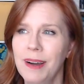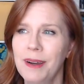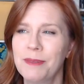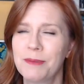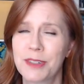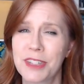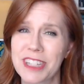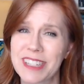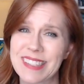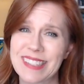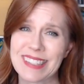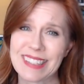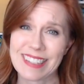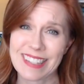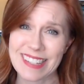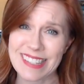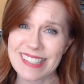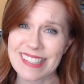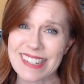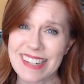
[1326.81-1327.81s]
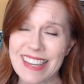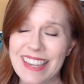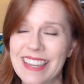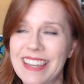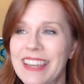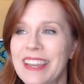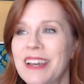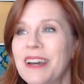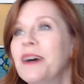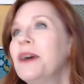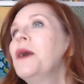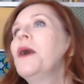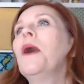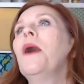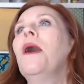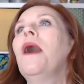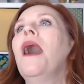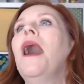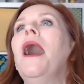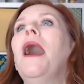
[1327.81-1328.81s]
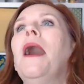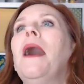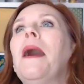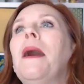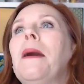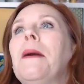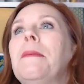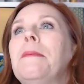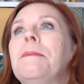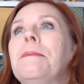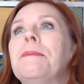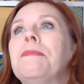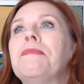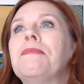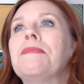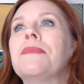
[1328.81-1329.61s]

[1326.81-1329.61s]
I'm just listening. Um,